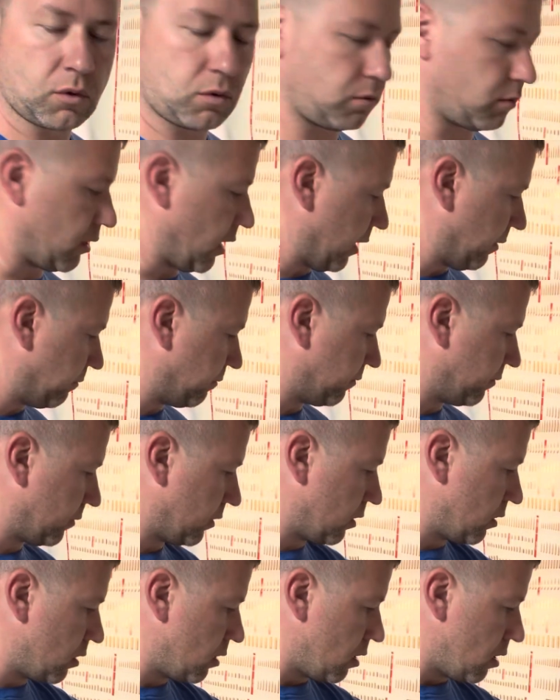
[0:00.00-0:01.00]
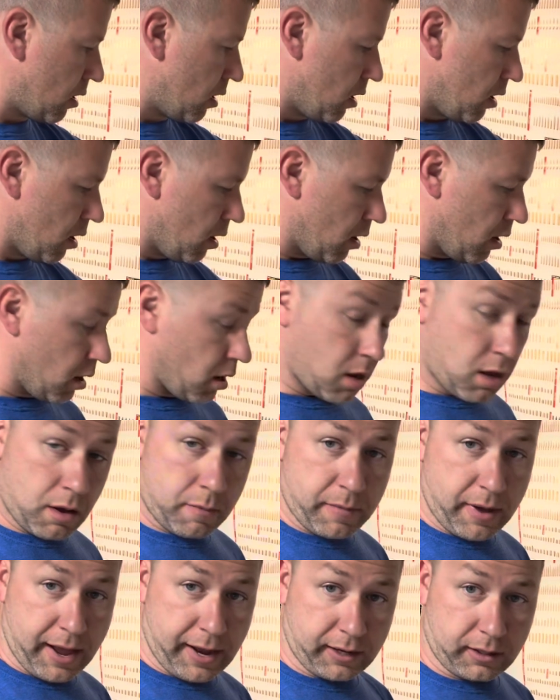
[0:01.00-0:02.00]
Okay, I'm
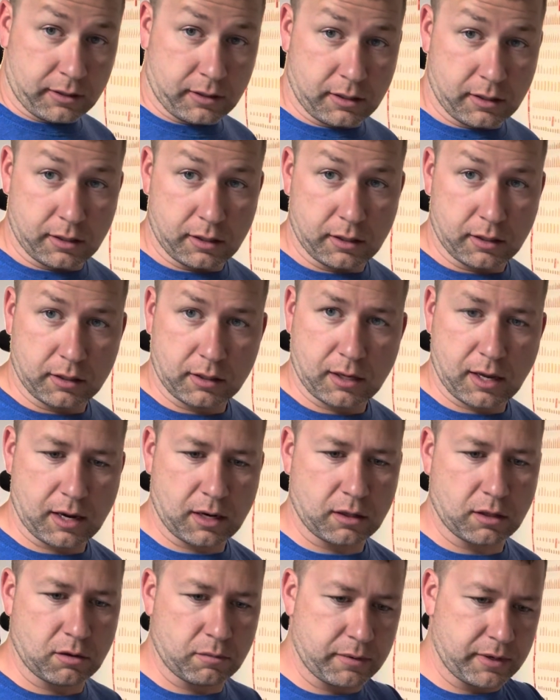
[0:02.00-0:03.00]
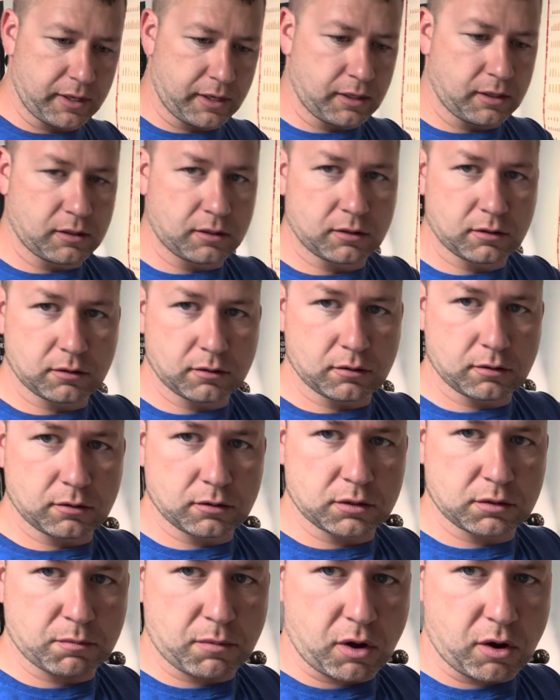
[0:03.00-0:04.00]
back. Got a little bitty
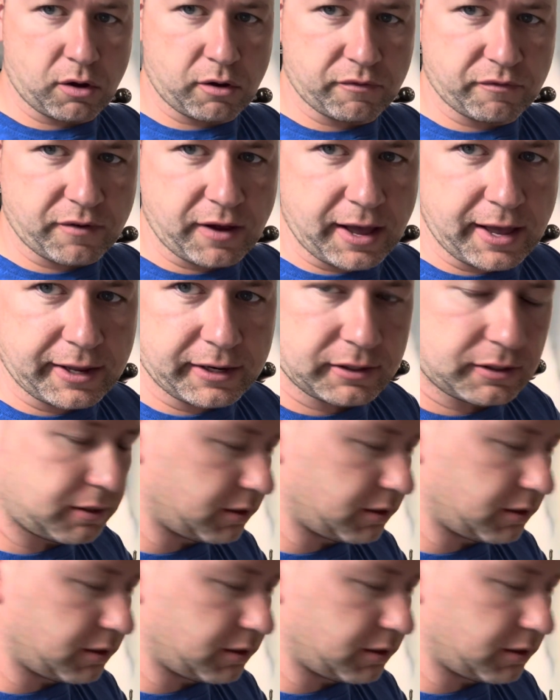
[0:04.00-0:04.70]
small, fine,